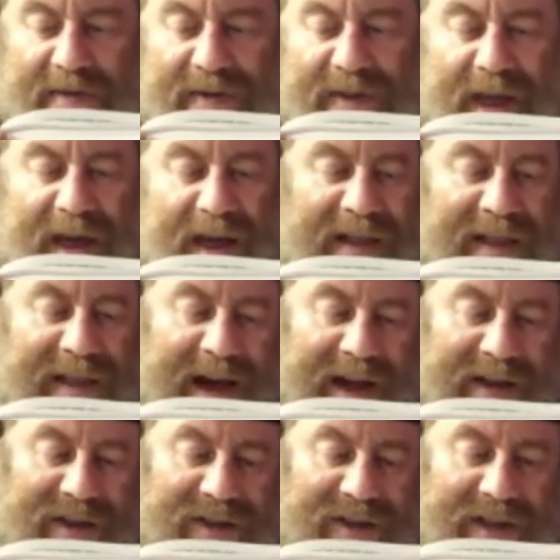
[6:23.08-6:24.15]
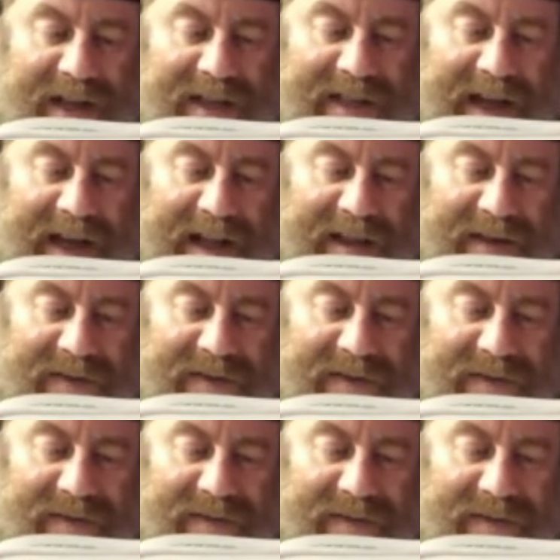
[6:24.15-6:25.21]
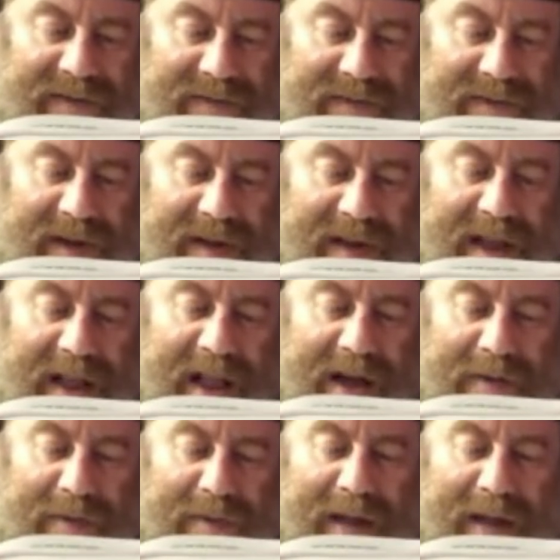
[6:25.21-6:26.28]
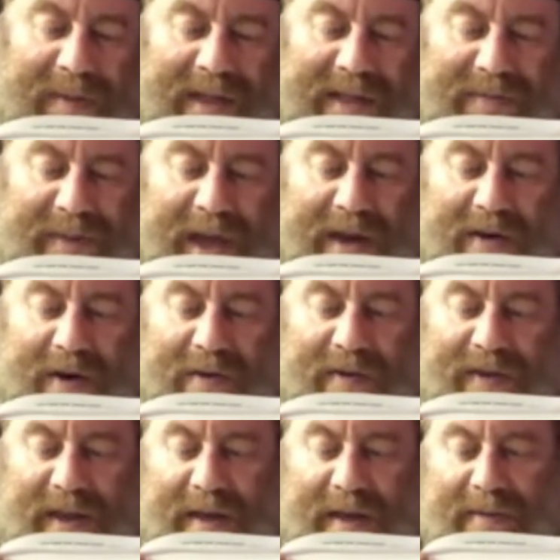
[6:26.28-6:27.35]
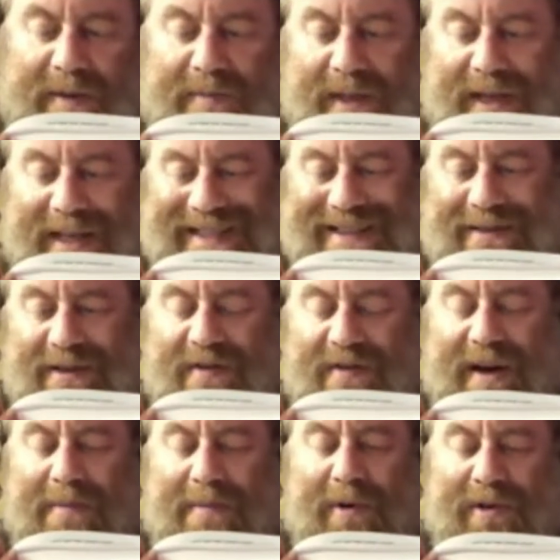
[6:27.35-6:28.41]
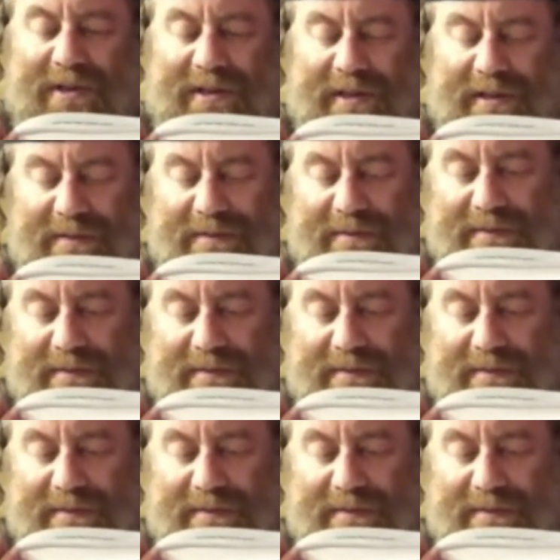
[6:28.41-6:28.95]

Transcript: they are large as olive, right, one must make over them the blessing of hamotze.